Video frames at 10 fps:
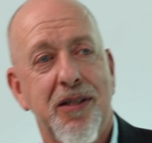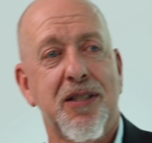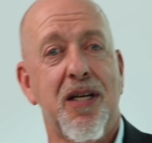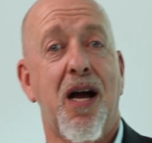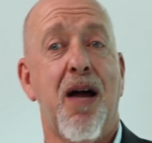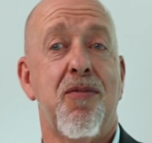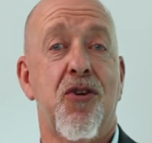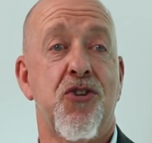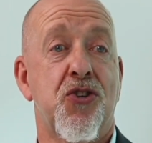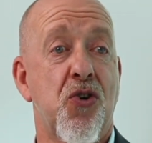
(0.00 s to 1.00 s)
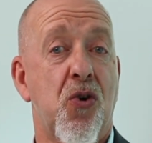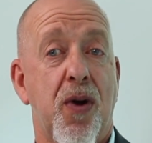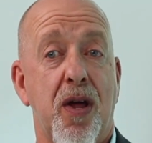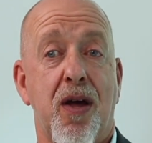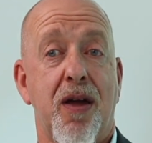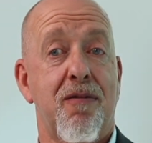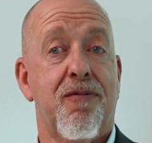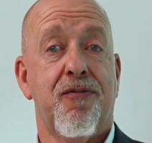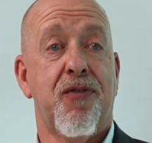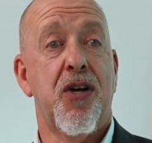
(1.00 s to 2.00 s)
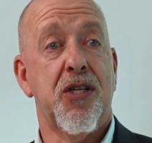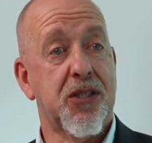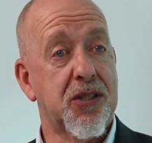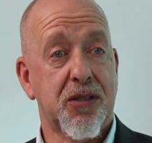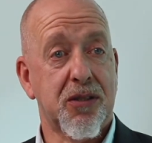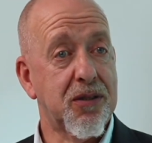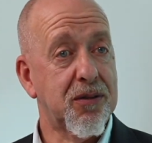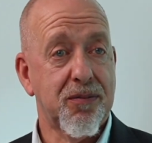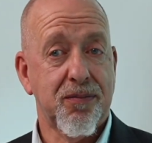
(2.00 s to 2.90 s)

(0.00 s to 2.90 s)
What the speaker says: You see, I'm not sure when I first